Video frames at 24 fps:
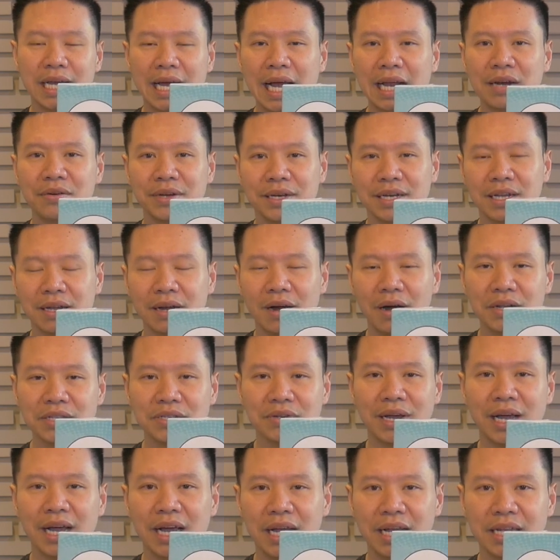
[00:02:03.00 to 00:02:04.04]
accurate
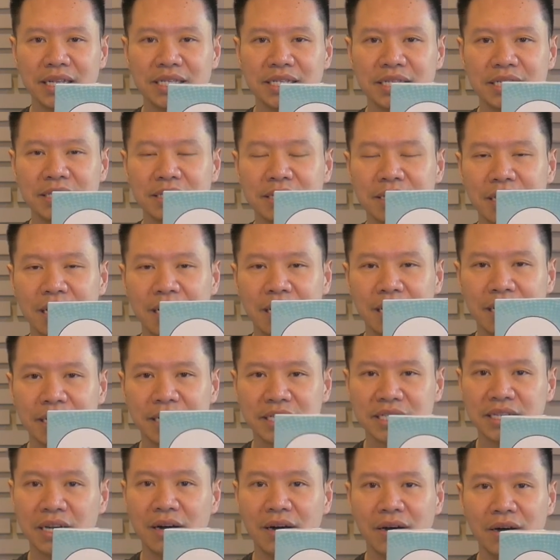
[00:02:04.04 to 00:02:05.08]
also has
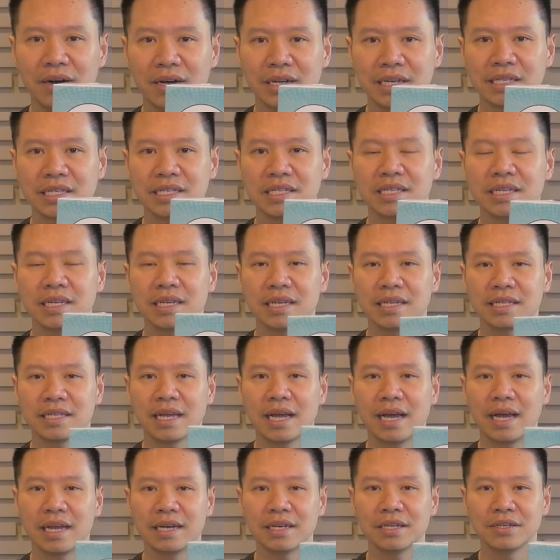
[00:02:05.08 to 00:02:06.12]
its cons, is
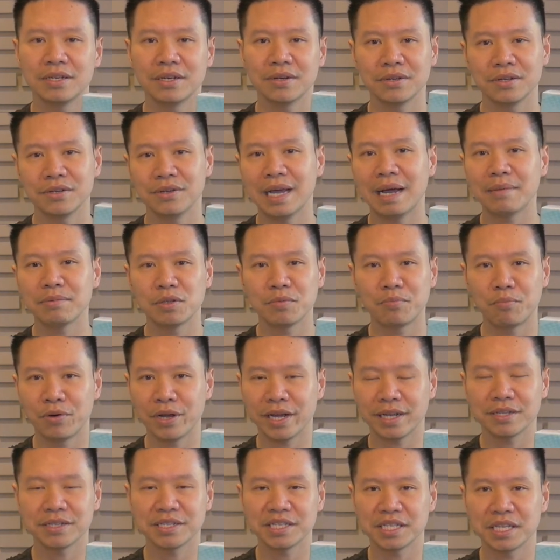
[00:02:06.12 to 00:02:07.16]
that you have to
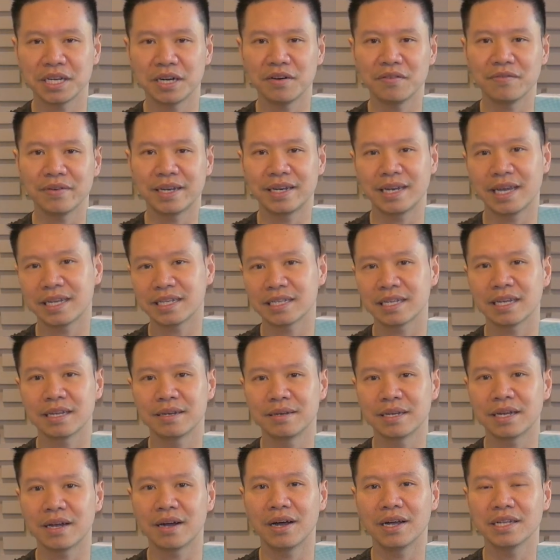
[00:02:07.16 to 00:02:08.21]
prick yourself, and that
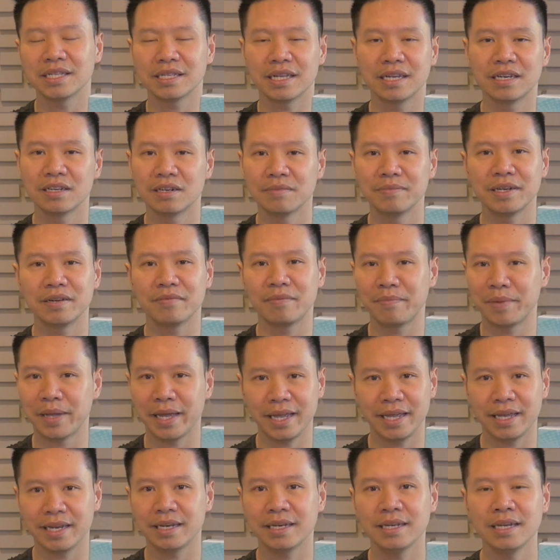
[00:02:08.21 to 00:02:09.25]
can cause a little bit of
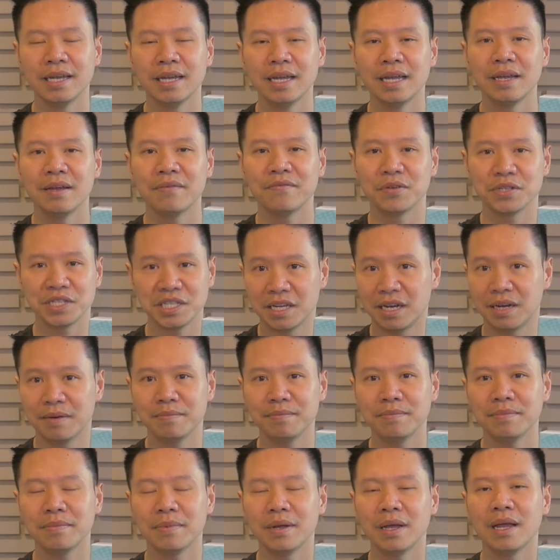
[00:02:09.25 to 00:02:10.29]
pain for
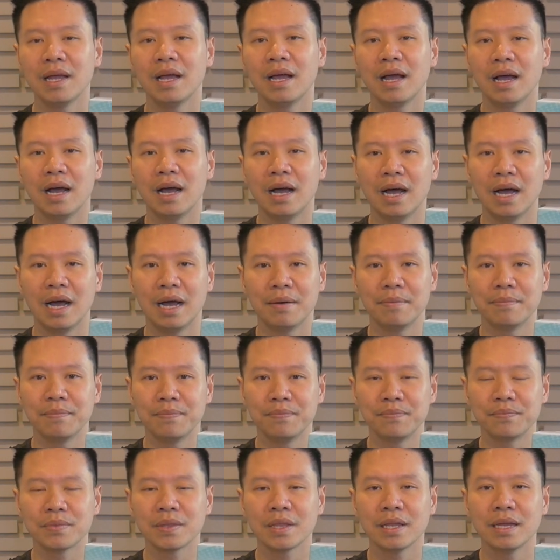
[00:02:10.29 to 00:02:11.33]
some.
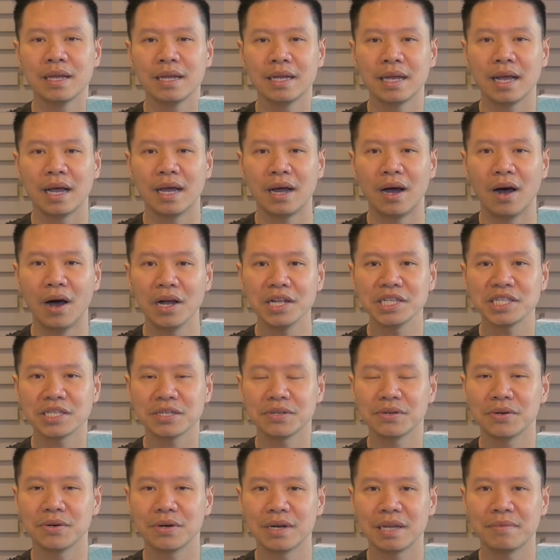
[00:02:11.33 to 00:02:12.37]

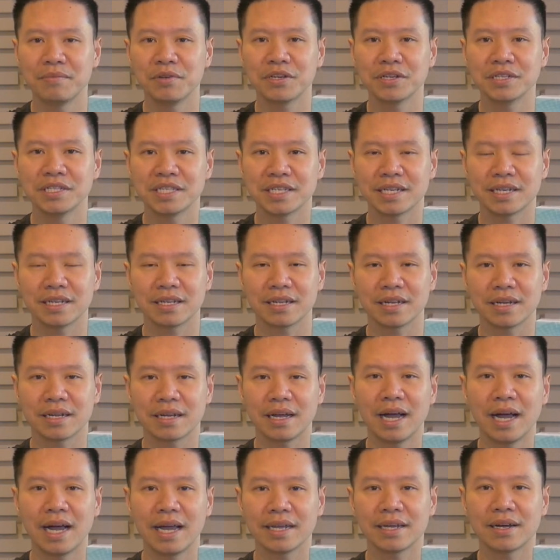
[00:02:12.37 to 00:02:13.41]
Also, if you consider the
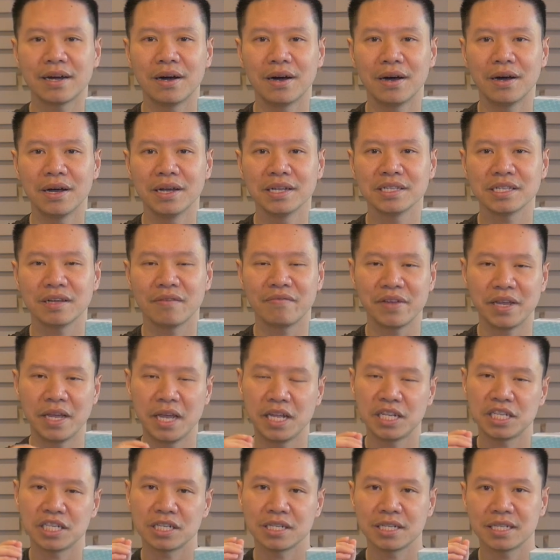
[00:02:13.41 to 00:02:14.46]
high cost of
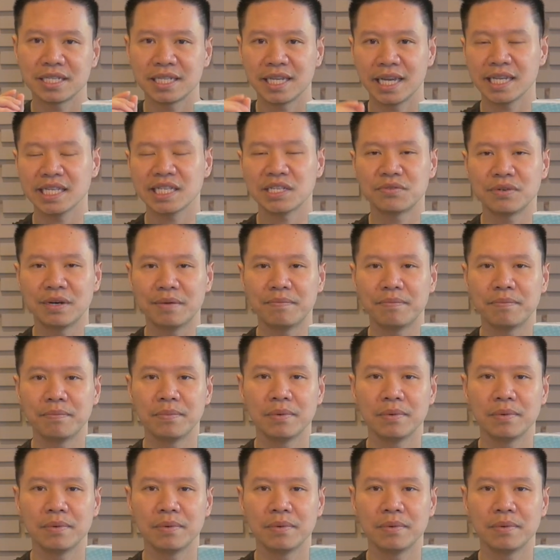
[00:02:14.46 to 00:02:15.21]
each test strip,